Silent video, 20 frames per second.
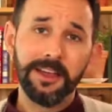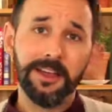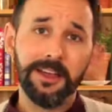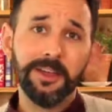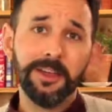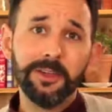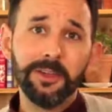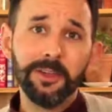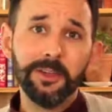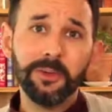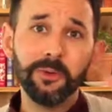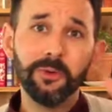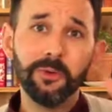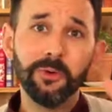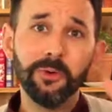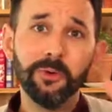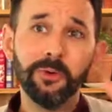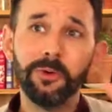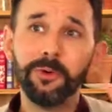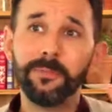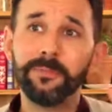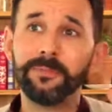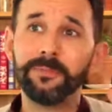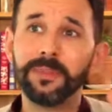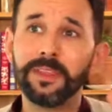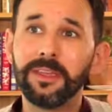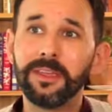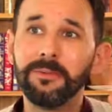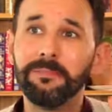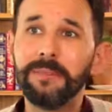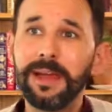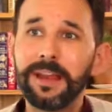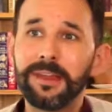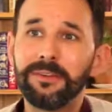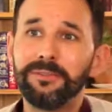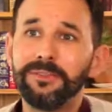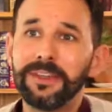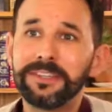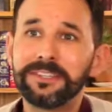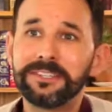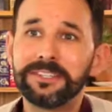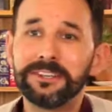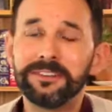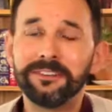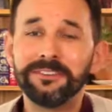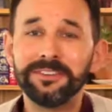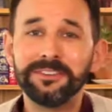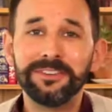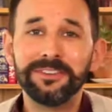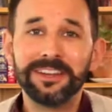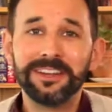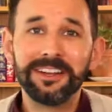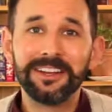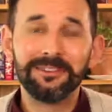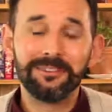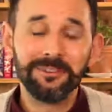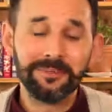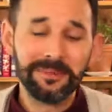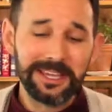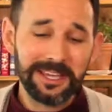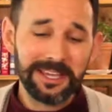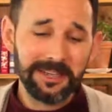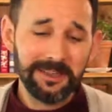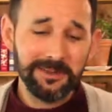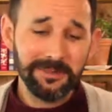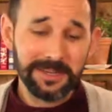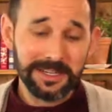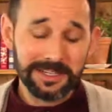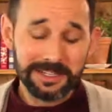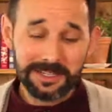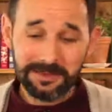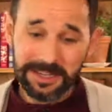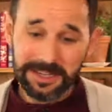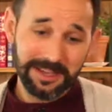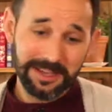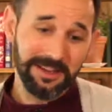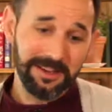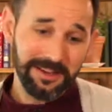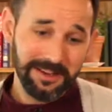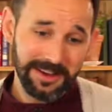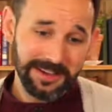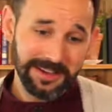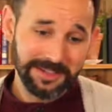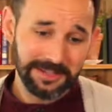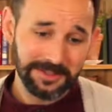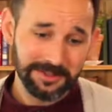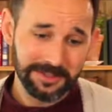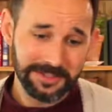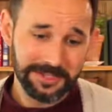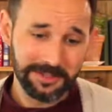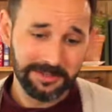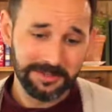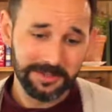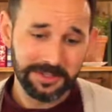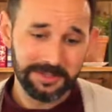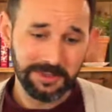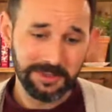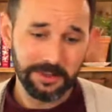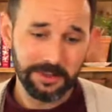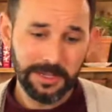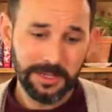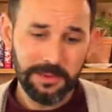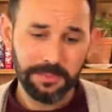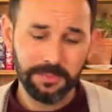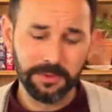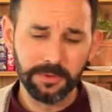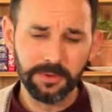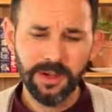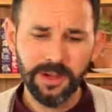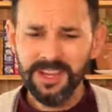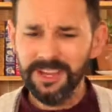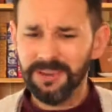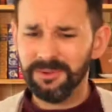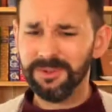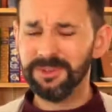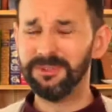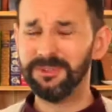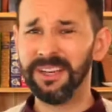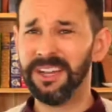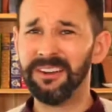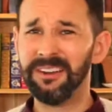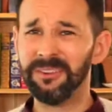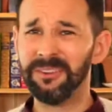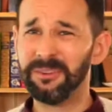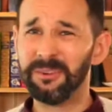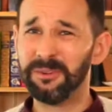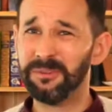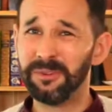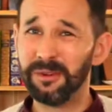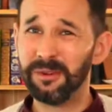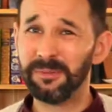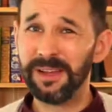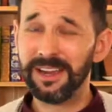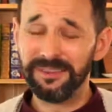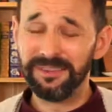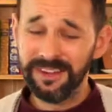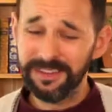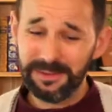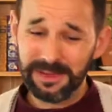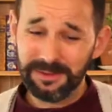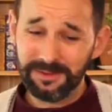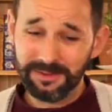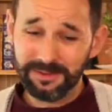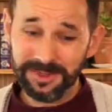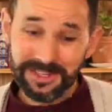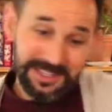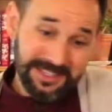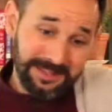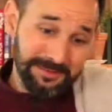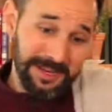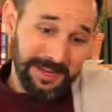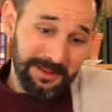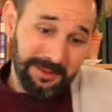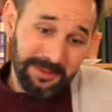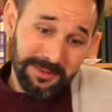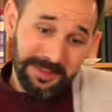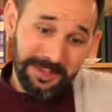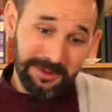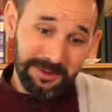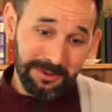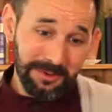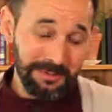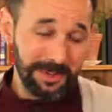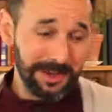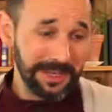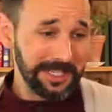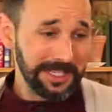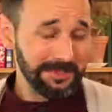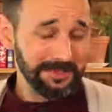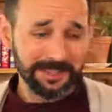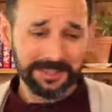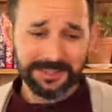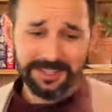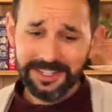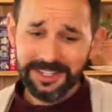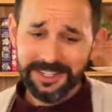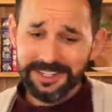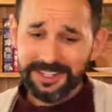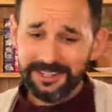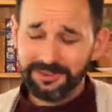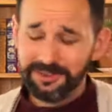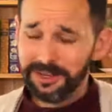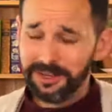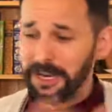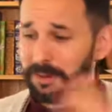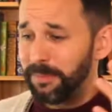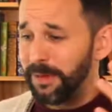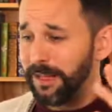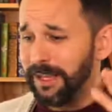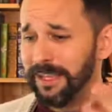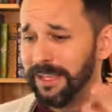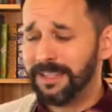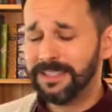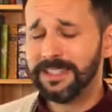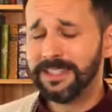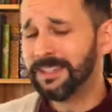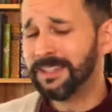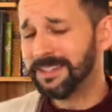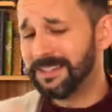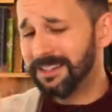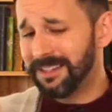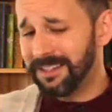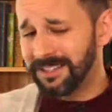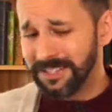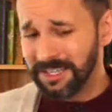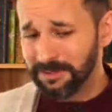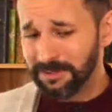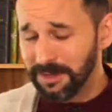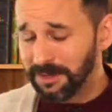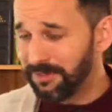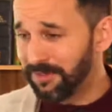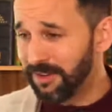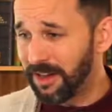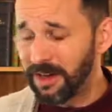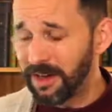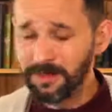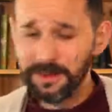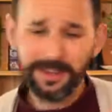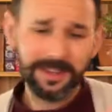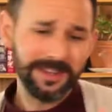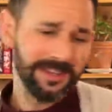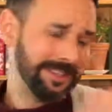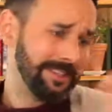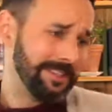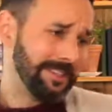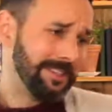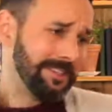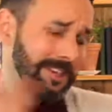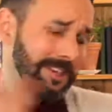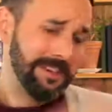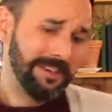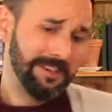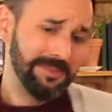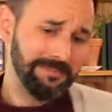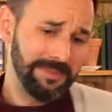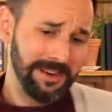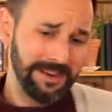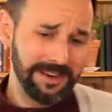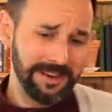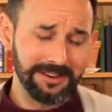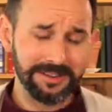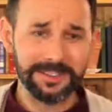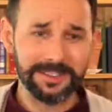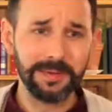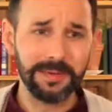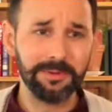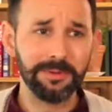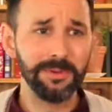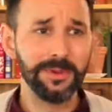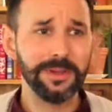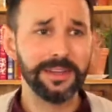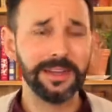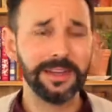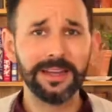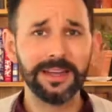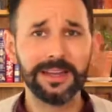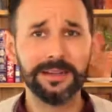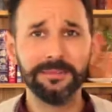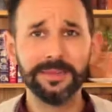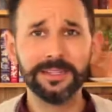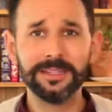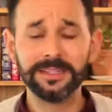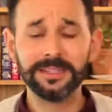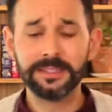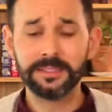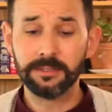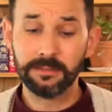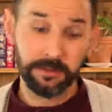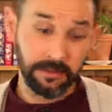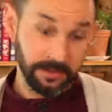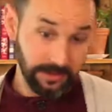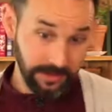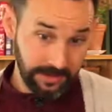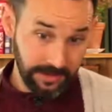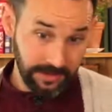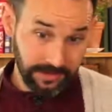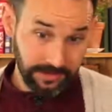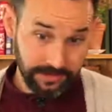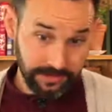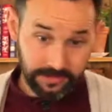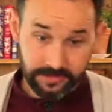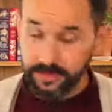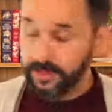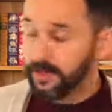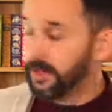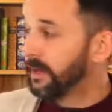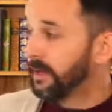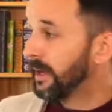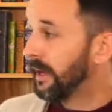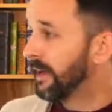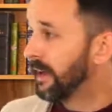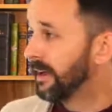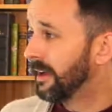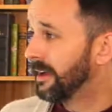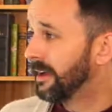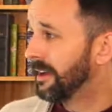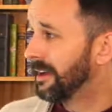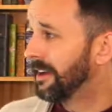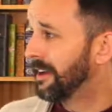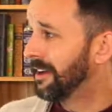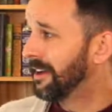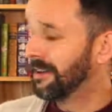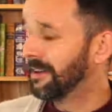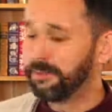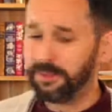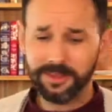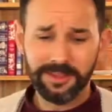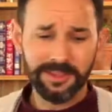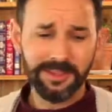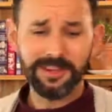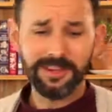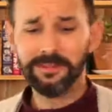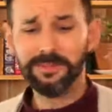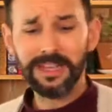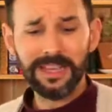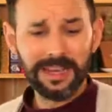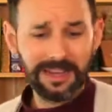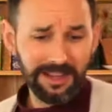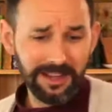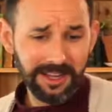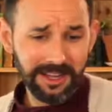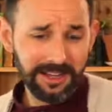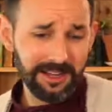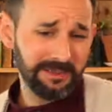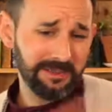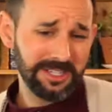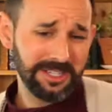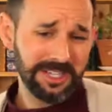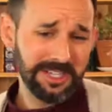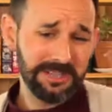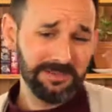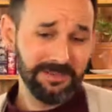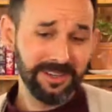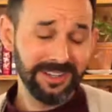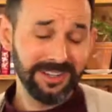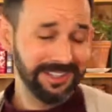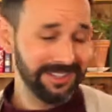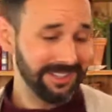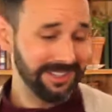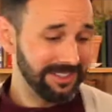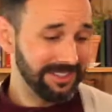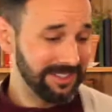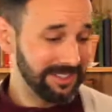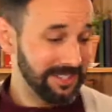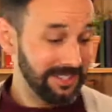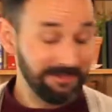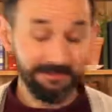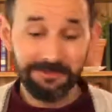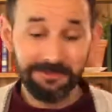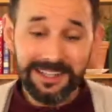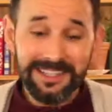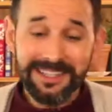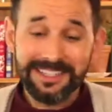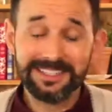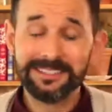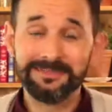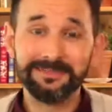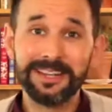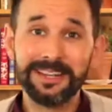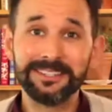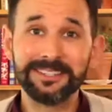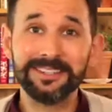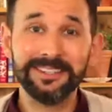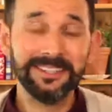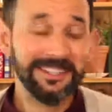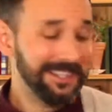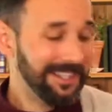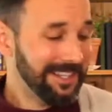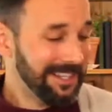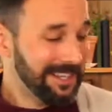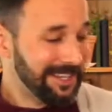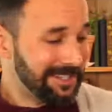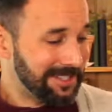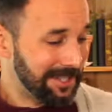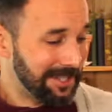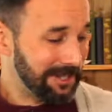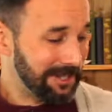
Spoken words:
your manifesto, if you like, for being human is to be kind to yourself and to other people, we'd all get on an awful lot better anyway, wouldn't we? It doesn't matter whether you're a policeman for a couple of years and then decide you're going to be a fireman and then decide you're going to, set up a window cleaning business, two go hand in hand, whether you're going to be a gardener or change your mind, does it? It really doesn't matter. So